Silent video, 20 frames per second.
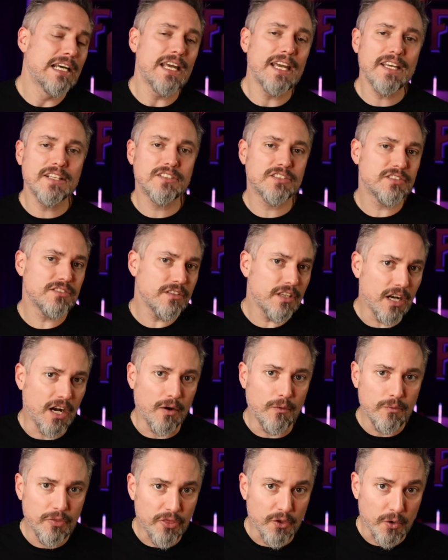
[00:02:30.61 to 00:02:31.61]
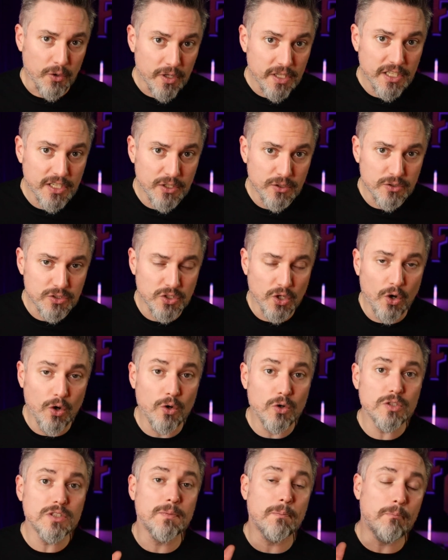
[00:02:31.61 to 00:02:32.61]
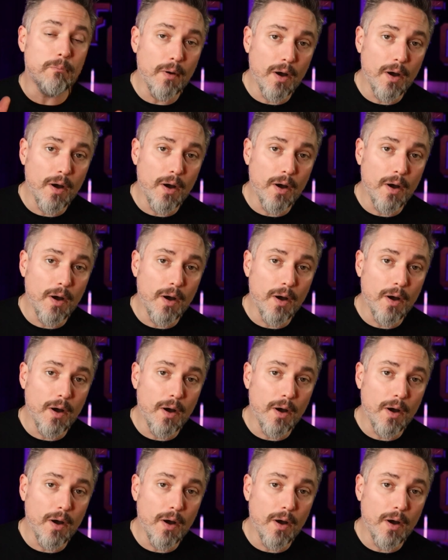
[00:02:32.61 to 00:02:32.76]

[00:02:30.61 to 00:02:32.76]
it's, you know, thirty years old,